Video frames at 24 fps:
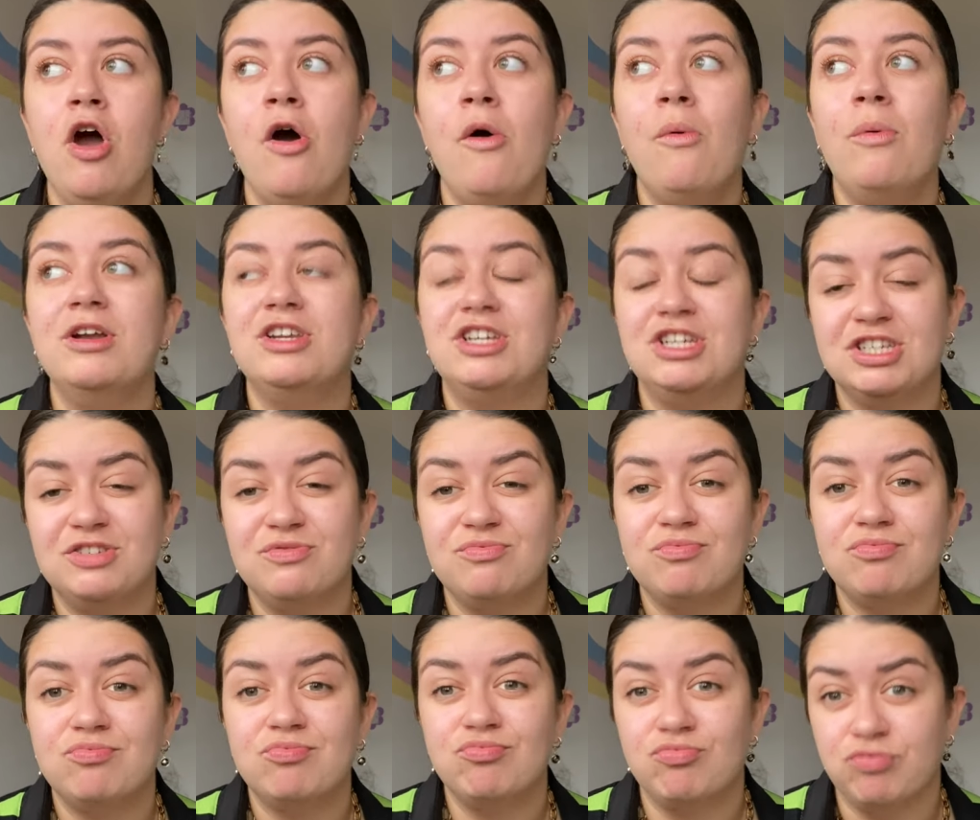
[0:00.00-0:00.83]
which is
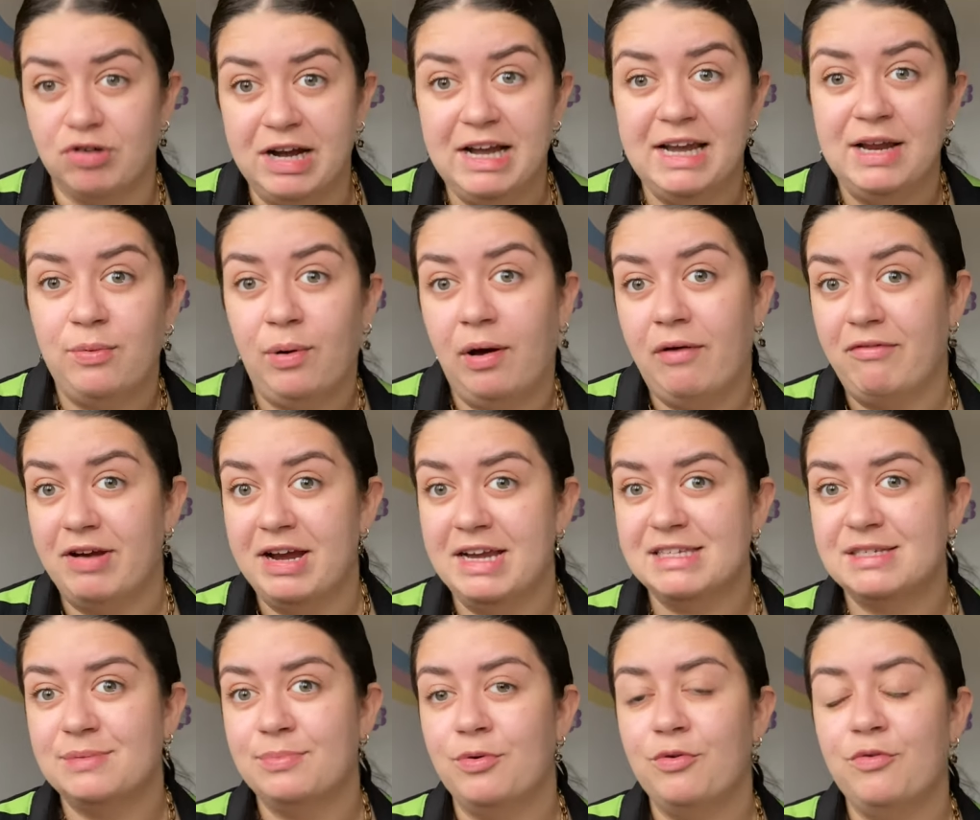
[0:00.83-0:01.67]
really quite
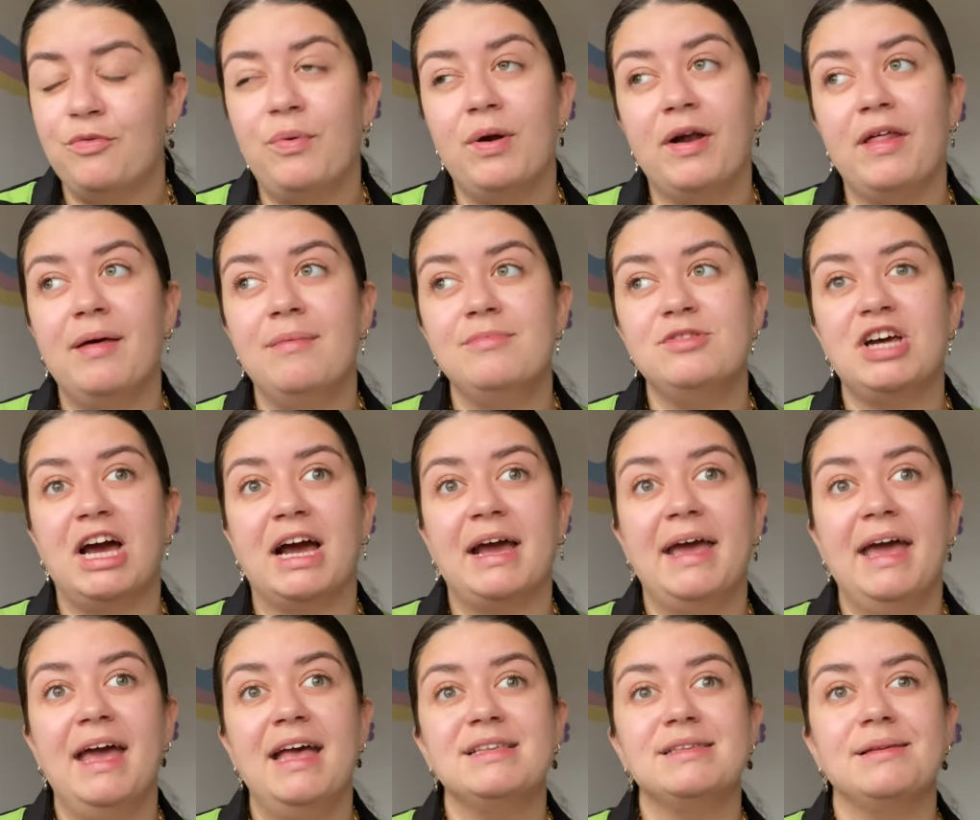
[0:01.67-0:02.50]
reasonable for one of them
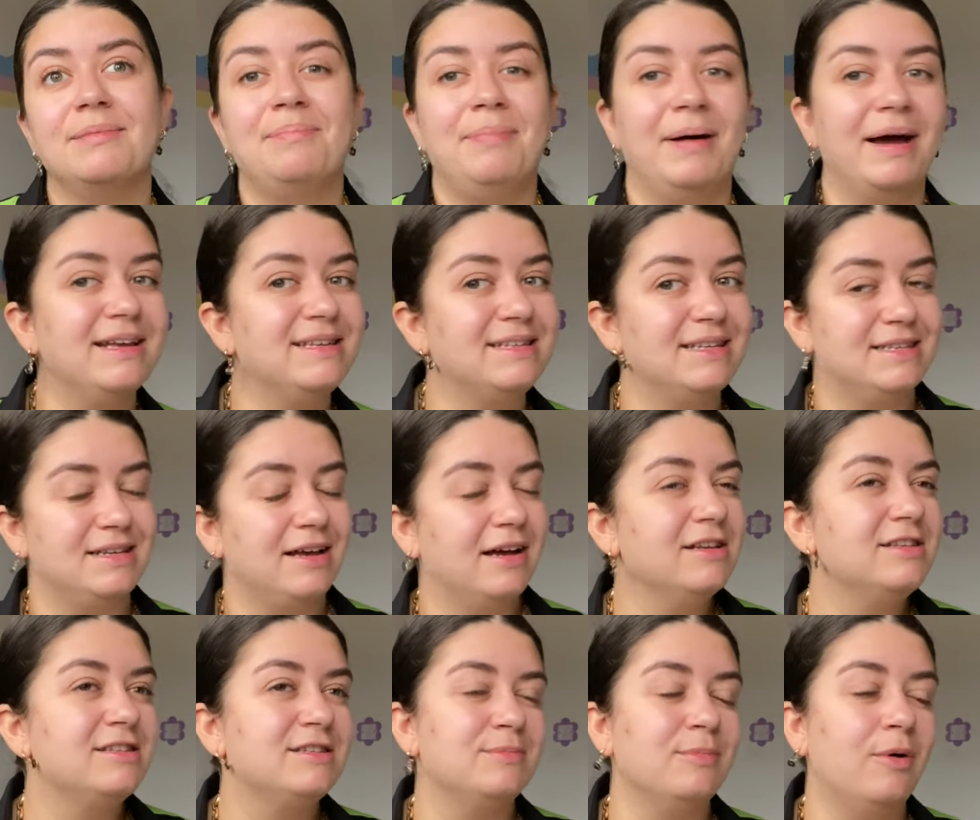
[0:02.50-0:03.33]
jackets, but it's a
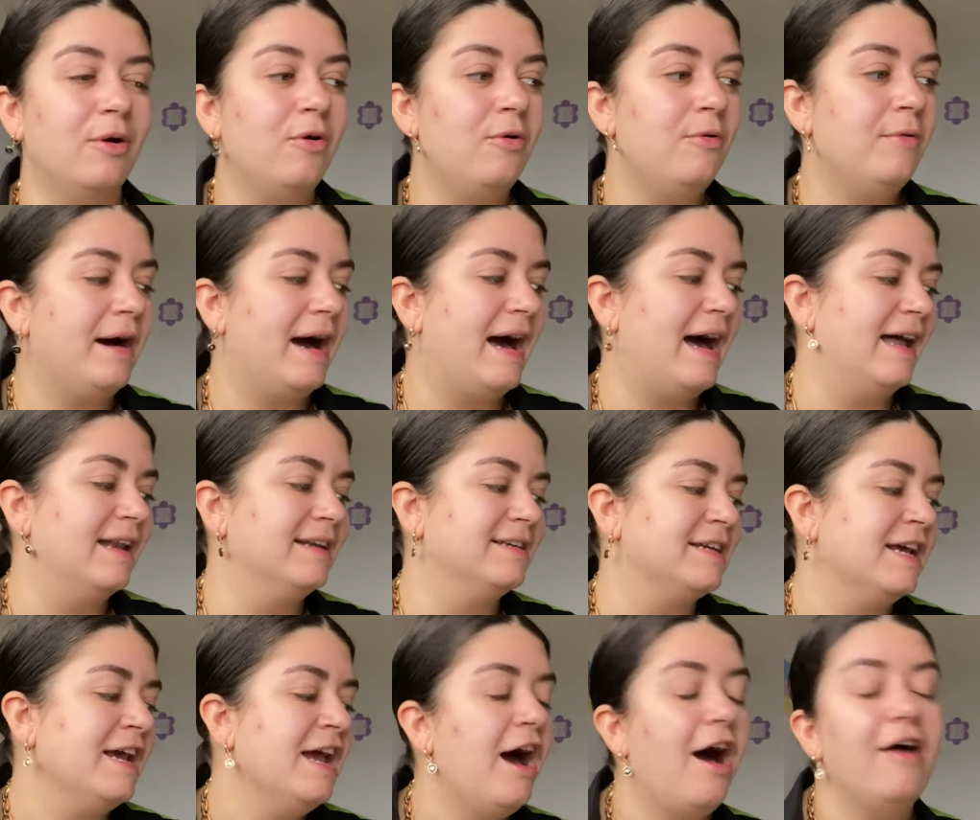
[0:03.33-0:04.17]
size small and
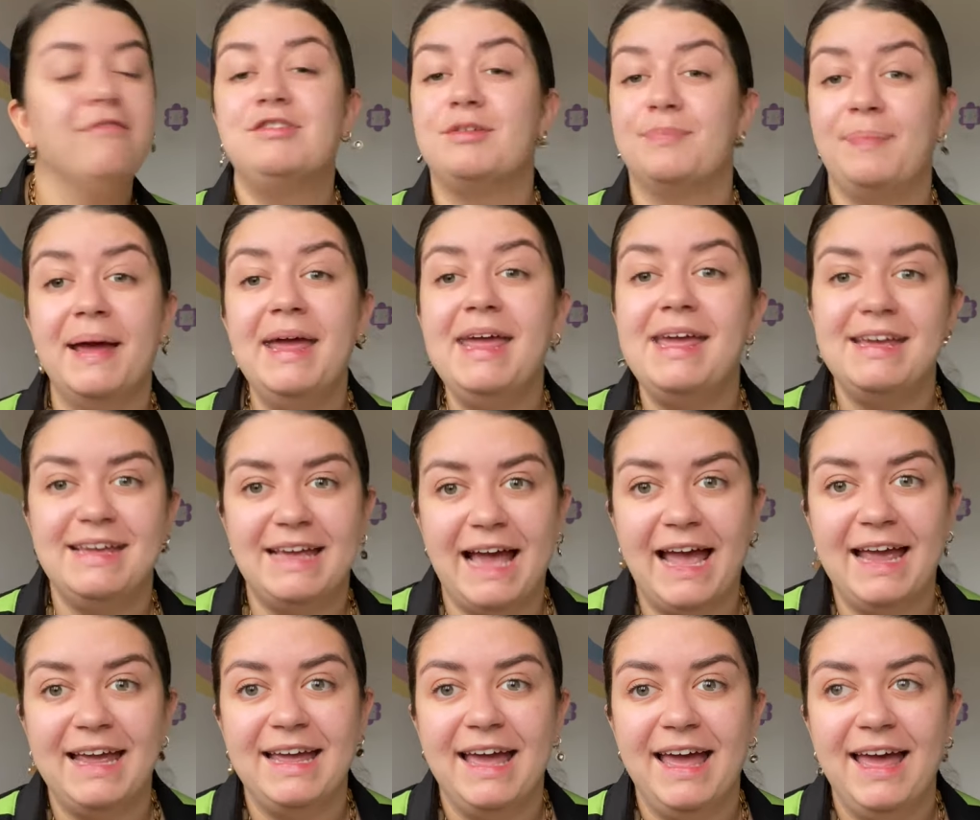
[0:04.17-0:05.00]
I've debated
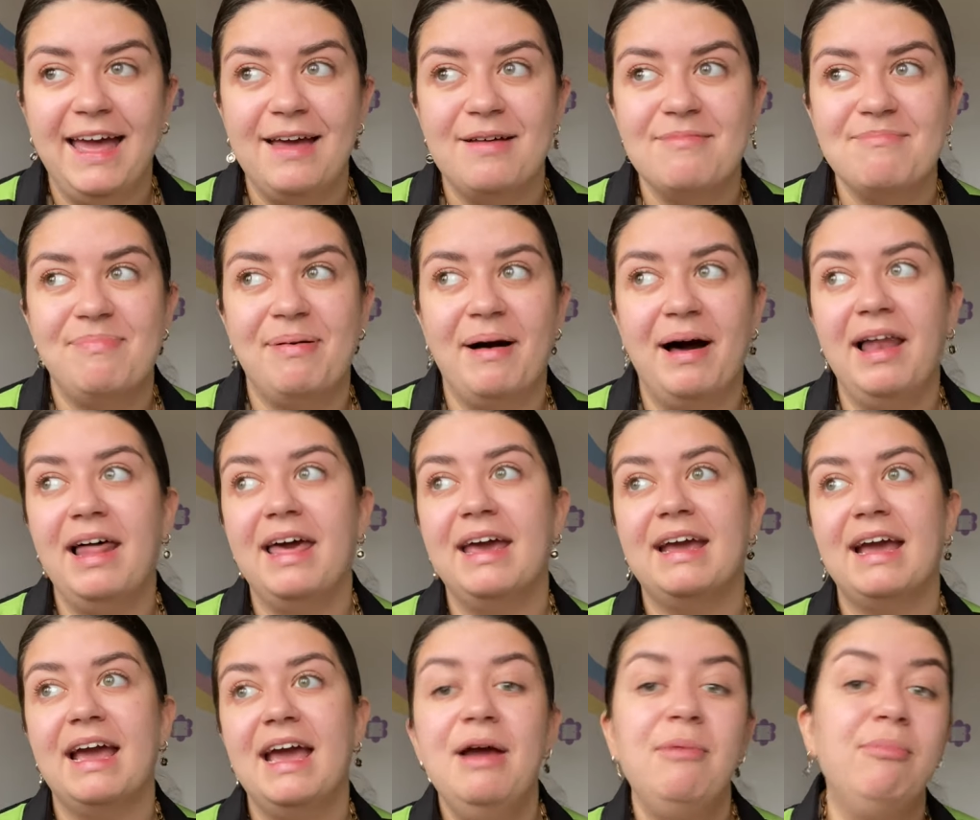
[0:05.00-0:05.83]
getting it, but
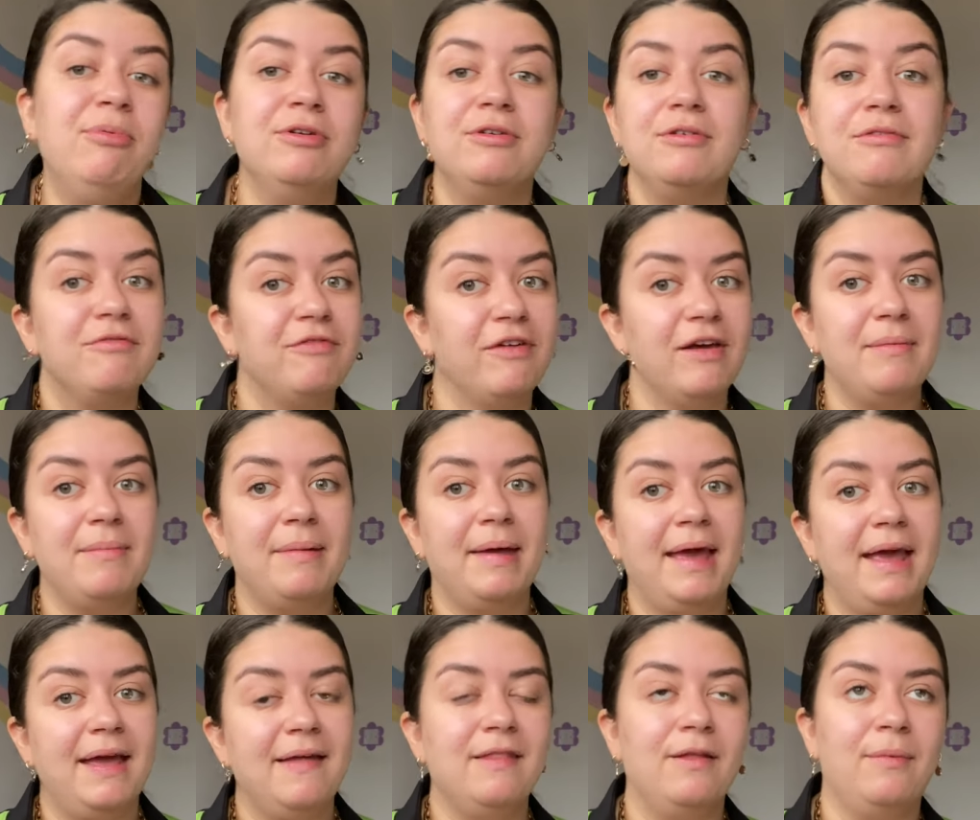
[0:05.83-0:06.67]
like it wouldn't fit
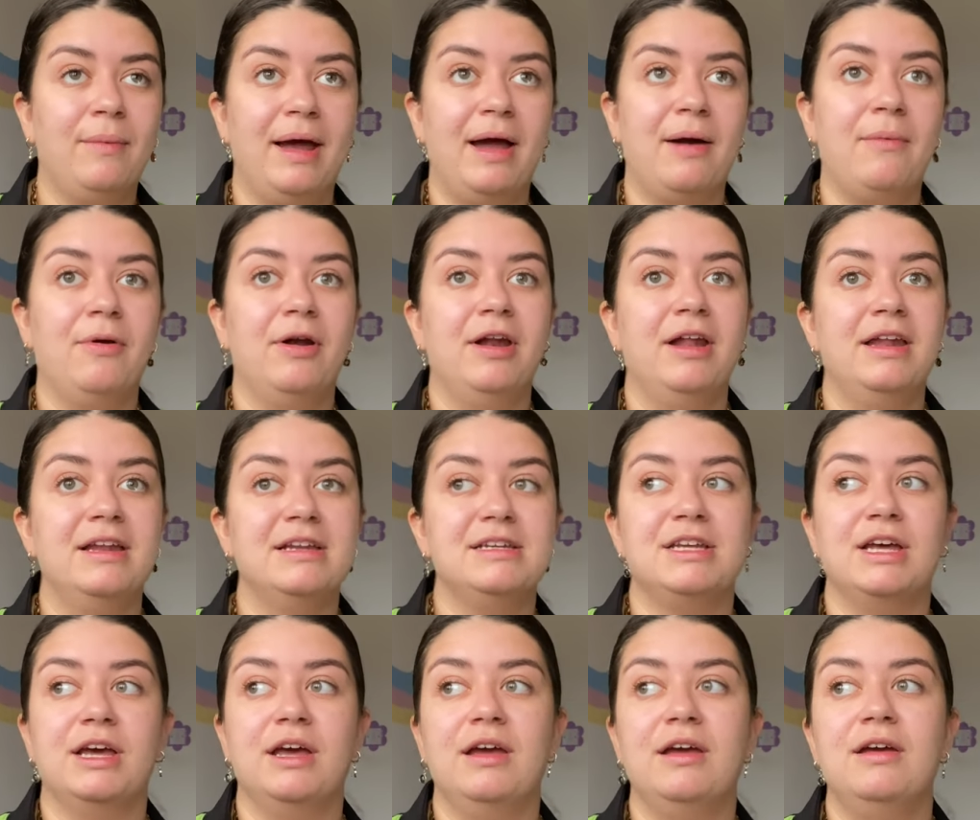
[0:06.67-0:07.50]
me in the way I wanted it
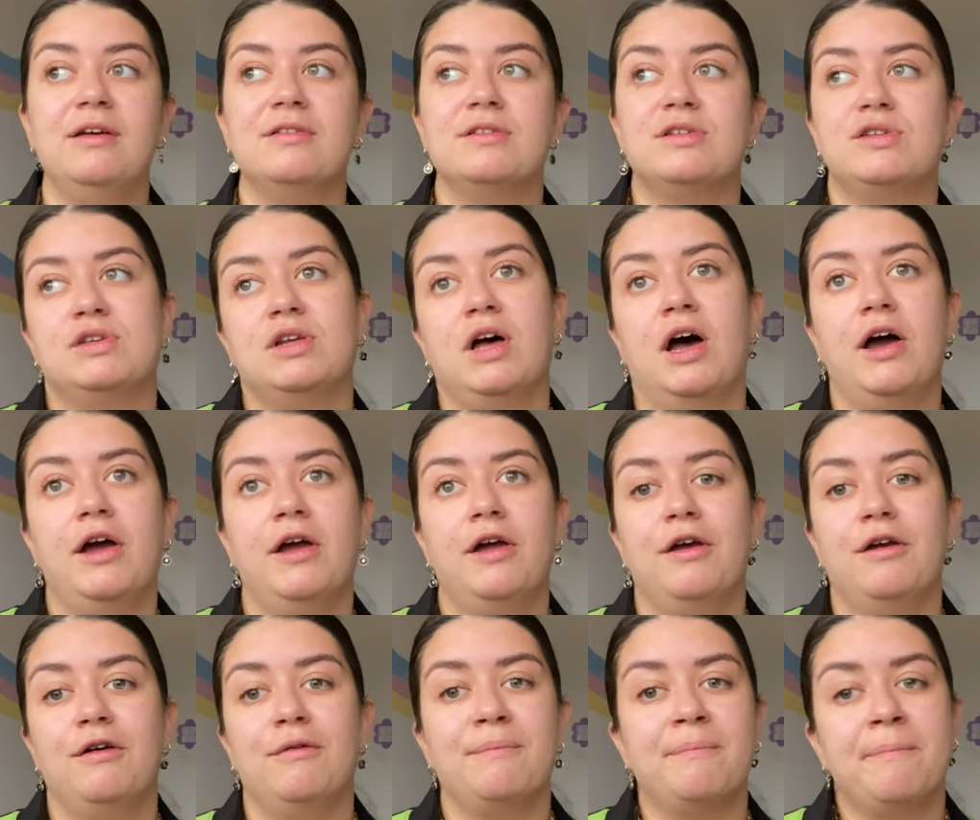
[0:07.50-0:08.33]
to.
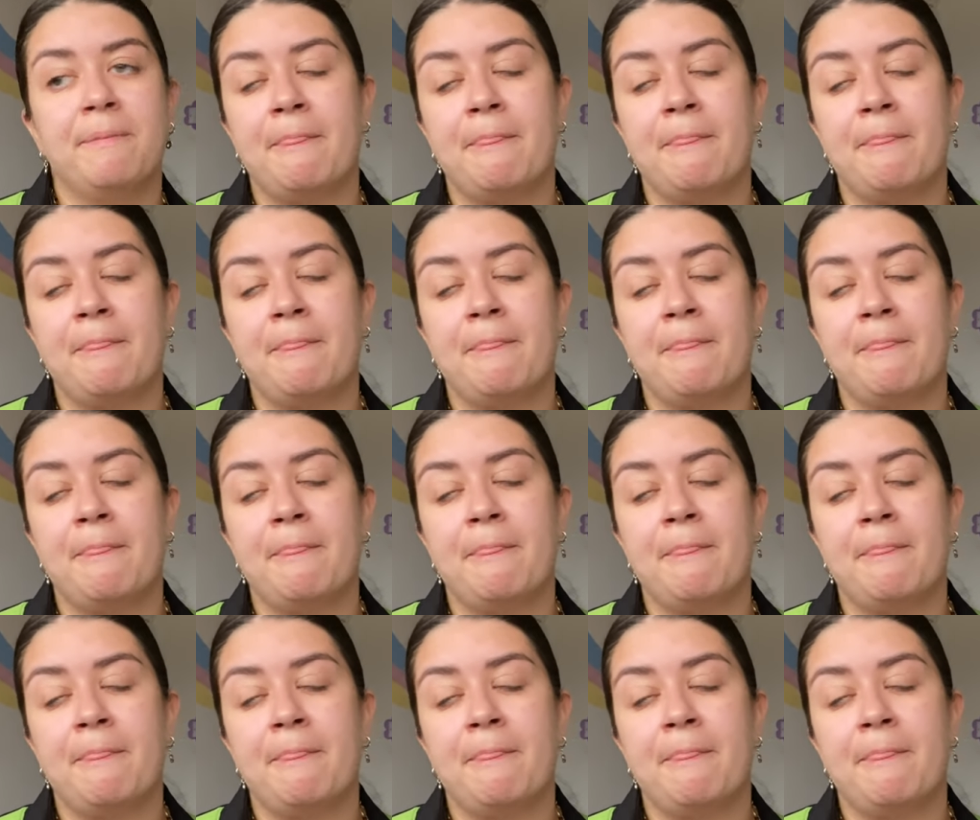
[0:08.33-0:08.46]
So